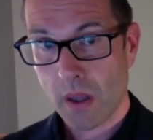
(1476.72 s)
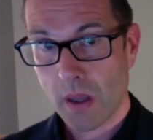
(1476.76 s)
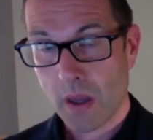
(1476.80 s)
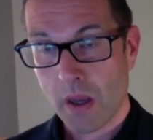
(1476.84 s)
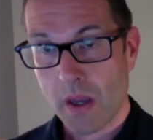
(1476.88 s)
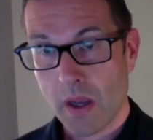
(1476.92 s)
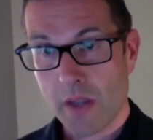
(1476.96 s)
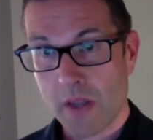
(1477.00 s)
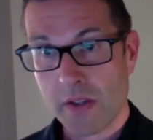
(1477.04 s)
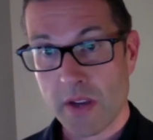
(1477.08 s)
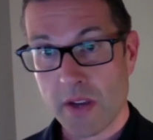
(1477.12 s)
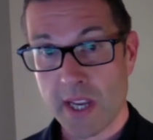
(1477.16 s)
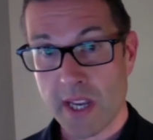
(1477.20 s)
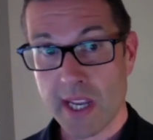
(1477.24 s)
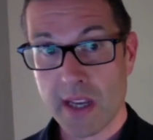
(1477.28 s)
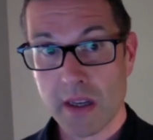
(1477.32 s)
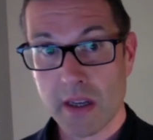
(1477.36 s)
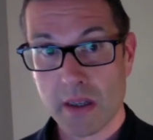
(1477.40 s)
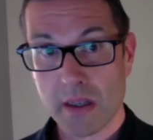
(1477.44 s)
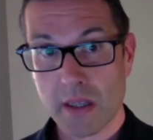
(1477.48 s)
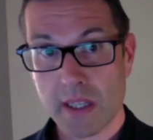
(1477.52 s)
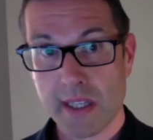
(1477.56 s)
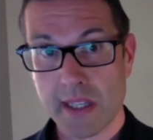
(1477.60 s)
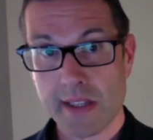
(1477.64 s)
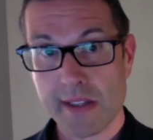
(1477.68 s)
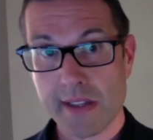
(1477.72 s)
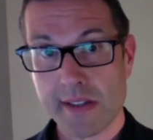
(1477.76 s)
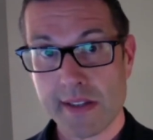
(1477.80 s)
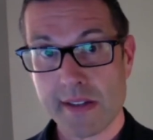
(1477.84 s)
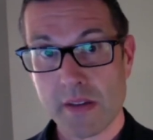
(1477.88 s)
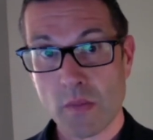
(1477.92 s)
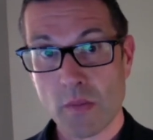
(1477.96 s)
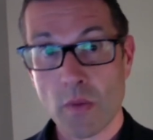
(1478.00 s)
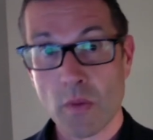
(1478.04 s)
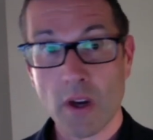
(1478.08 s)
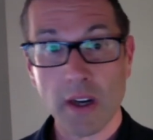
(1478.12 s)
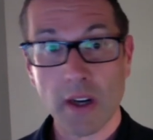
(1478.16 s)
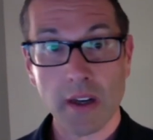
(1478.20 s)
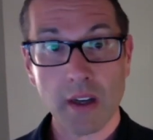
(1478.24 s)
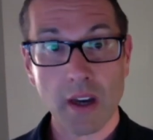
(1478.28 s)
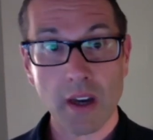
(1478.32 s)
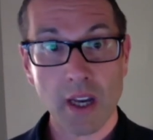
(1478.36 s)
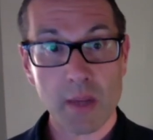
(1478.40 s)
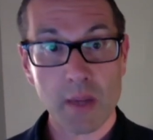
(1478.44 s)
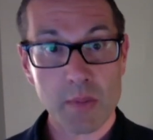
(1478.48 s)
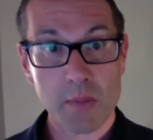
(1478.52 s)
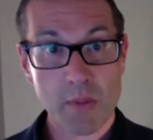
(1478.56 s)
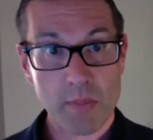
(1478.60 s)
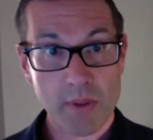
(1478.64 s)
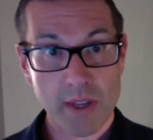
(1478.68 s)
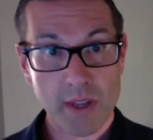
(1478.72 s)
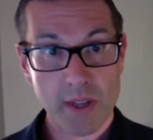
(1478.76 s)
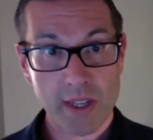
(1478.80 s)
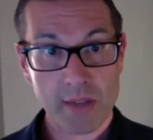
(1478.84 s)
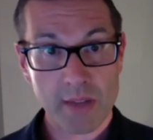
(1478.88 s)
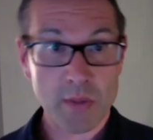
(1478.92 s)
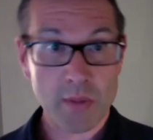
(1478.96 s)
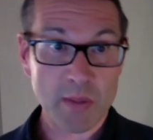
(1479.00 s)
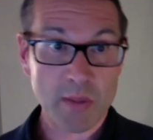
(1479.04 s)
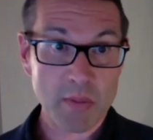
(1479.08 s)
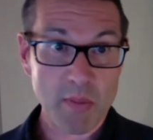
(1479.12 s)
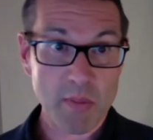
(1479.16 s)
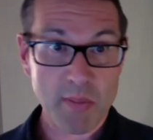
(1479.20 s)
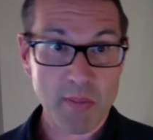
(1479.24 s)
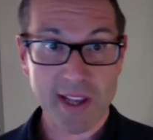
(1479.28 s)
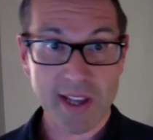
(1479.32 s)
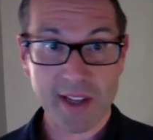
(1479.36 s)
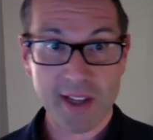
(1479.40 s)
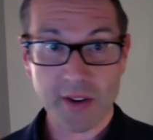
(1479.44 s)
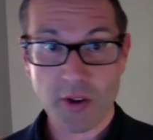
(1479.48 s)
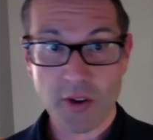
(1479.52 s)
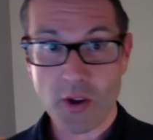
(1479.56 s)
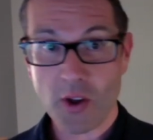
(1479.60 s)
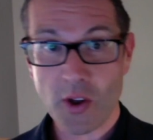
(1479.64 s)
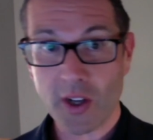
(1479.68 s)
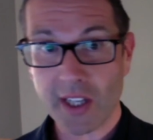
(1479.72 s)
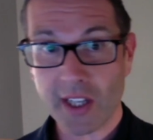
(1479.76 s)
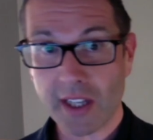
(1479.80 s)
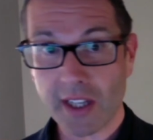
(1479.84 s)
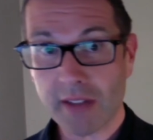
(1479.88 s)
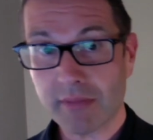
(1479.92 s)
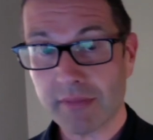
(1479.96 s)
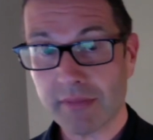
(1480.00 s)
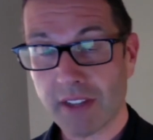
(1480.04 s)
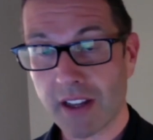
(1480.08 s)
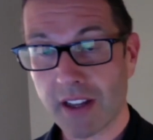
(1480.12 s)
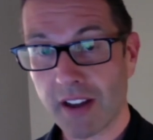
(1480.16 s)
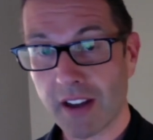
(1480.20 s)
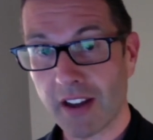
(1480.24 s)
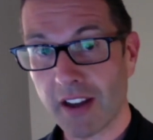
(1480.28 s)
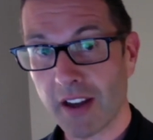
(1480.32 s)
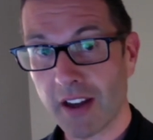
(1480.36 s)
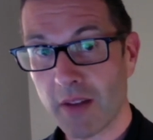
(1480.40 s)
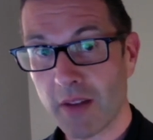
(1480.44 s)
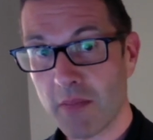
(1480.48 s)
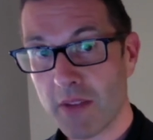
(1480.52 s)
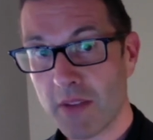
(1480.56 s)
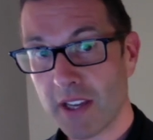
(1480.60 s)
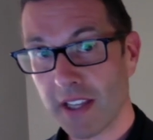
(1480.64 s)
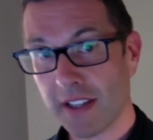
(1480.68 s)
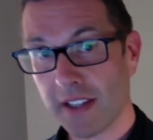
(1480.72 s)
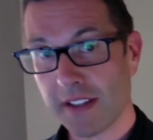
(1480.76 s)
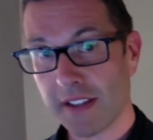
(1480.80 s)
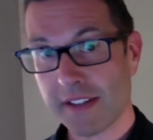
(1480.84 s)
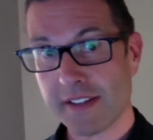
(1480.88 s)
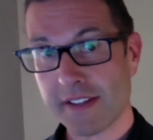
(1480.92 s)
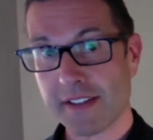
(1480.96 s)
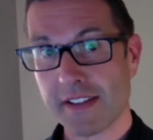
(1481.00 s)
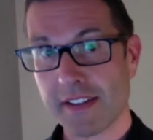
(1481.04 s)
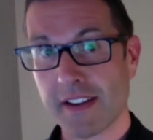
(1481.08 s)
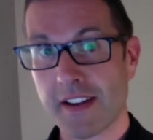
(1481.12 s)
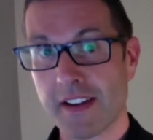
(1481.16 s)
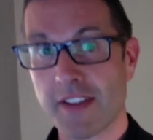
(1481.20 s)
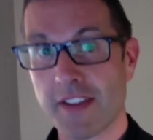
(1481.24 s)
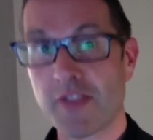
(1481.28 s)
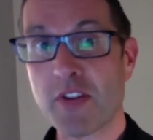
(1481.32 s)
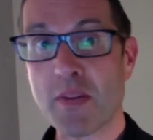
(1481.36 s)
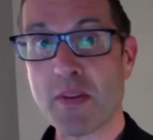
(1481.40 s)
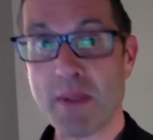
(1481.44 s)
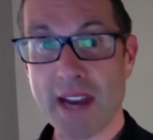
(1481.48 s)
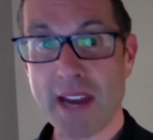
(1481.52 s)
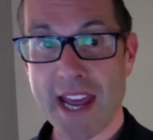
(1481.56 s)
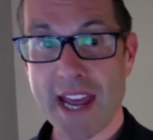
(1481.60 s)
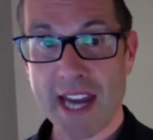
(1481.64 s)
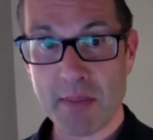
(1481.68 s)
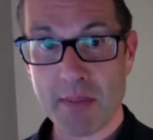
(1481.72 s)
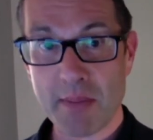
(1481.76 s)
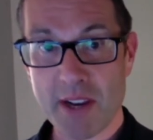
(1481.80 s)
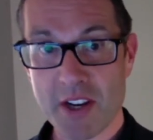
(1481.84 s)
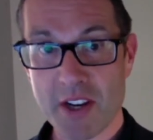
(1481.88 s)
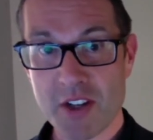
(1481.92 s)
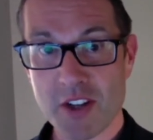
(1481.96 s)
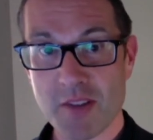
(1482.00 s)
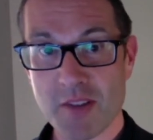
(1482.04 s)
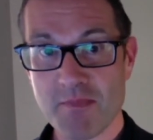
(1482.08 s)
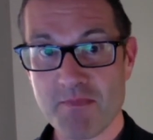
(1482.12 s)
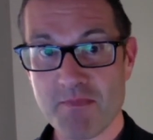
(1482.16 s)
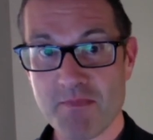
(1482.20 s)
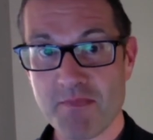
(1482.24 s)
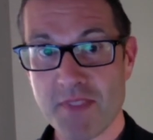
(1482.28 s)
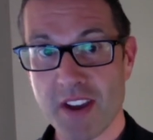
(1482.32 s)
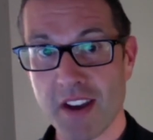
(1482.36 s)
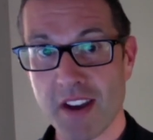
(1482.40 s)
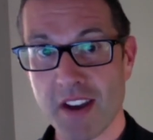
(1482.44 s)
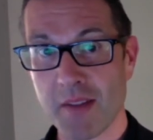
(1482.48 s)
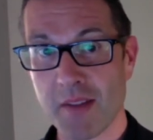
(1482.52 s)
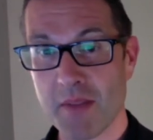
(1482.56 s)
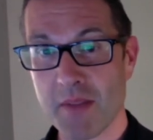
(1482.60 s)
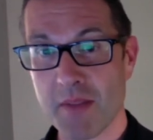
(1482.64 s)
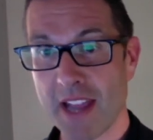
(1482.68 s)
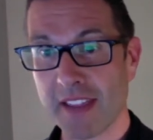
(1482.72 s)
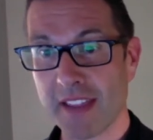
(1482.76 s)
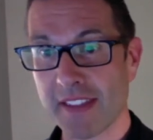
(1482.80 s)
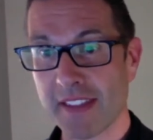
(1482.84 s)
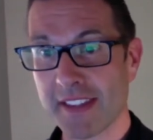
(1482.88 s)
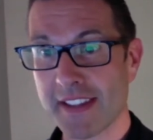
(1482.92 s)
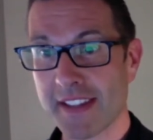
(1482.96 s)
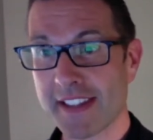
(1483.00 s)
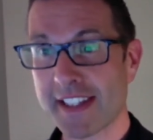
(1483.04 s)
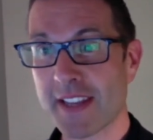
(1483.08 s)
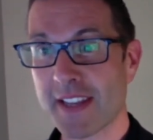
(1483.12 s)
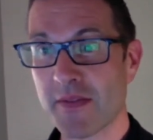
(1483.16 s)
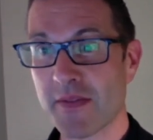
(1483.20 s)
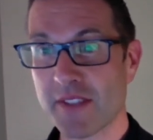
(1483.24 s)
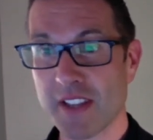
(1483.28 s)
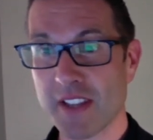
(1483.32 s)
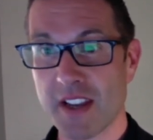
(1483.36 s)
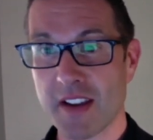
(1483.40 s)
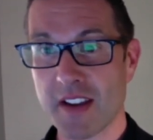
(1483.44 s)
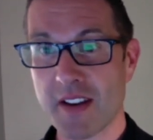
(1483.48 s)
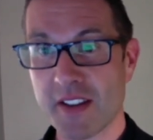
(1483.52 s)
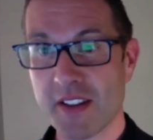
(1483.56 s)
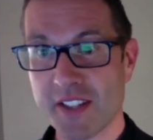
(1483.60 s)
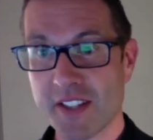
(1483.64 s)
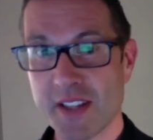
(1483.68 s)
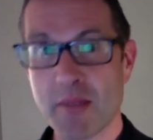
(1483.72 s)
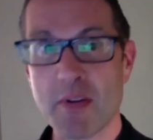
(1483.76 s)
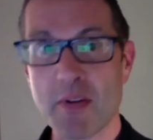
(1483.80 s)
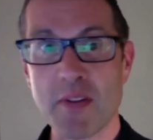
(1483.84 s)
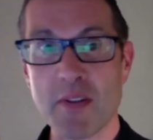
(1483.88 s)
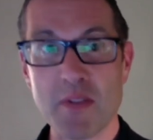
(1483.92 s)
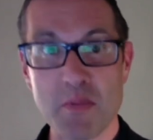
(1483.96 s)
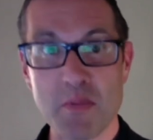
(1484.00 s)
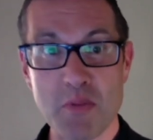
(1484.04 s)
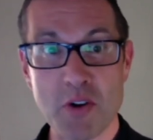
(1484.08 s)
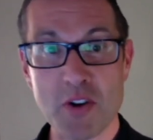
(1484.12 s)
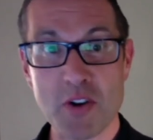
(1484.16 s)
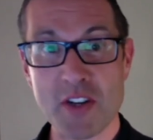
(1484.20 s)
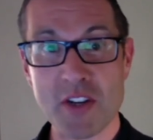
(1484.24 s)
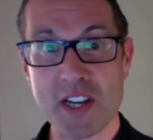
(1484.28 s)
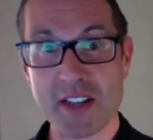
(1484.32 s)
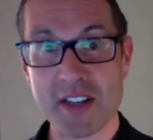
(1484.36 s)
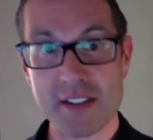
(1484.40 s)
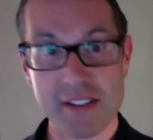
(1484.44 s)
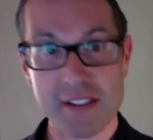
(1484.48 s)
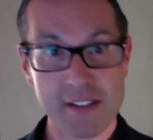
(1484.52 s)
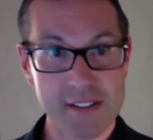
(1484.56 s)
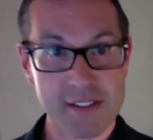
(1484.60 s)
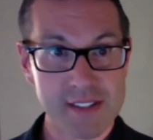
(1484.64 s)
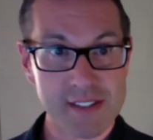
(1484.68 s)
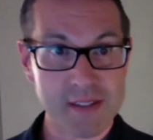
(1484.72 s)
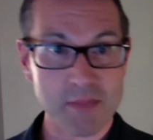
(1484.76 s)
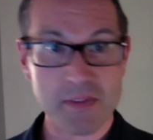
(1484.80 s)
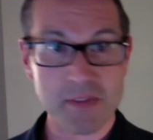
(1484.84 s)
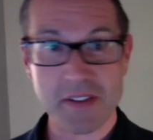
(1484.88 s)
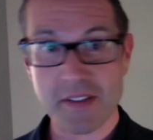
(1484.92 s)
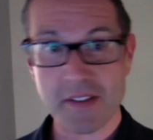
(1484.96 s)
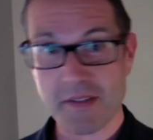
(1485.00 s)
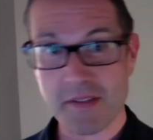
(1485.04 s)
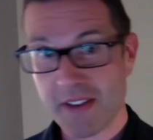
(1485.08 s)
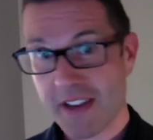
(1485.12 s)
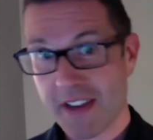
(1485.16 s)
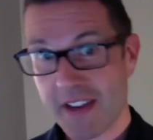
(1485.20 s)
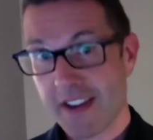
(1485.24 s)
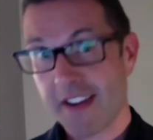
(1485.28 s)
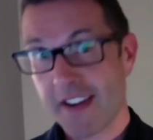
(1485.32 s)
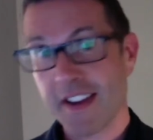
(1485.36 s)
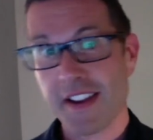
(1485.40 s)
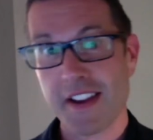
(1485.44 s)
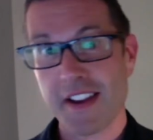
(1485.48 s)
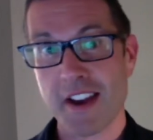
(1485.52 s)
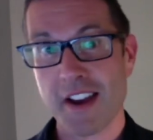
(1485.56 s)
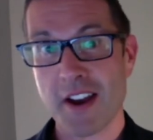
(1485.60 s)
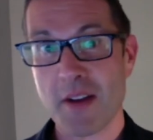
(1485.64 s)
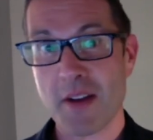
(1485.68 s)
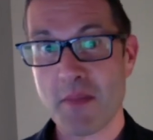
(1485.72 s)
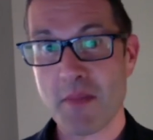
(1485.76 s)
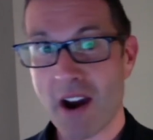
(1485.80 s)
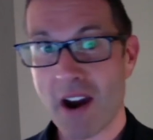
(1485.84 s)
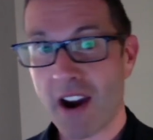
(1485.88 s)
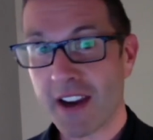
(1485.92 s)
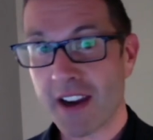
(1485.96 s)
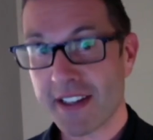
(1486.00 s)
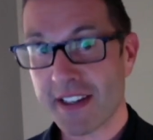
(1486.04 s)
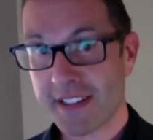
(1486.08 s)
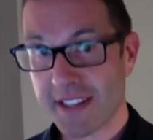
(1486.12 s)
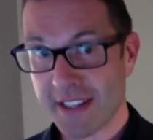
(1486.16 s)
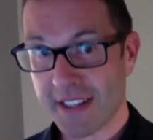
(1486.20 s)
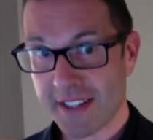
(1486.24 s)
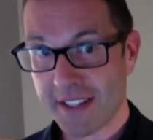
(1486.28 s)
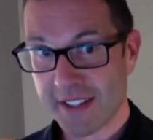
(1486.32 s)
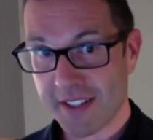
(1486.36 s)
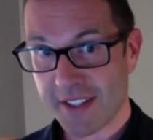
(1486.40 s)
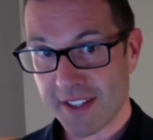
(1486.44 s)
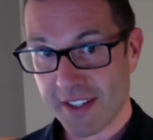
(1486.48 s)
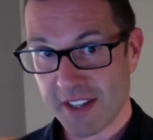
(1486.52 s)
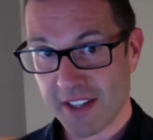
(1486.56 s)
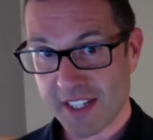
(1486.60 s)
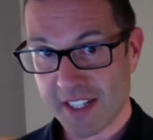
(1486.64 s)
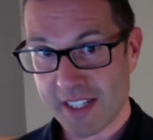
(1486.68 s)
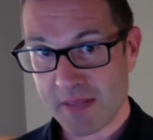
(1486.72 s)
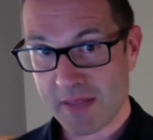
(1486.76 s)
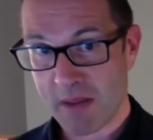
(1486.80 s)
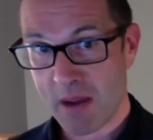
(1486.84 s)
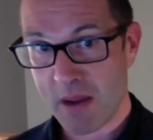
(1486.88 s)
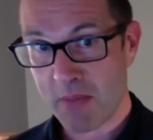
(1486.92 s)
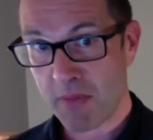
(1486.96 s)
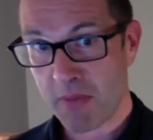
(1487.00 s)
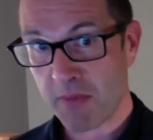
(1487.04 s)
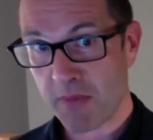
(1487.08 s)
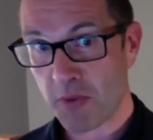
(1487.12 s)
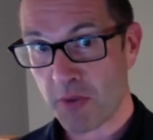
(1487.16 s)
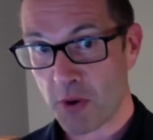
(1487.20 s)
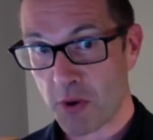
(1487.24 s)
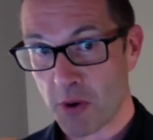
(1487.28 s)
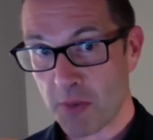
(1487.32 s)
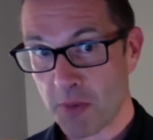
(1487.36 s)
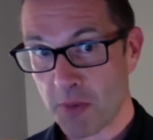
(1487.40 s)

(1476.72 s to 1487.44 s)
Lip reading: So here is one we prepared earlier. It's a 3-minute animation, and this gives a summary of the project and some of the ideas discussed about before.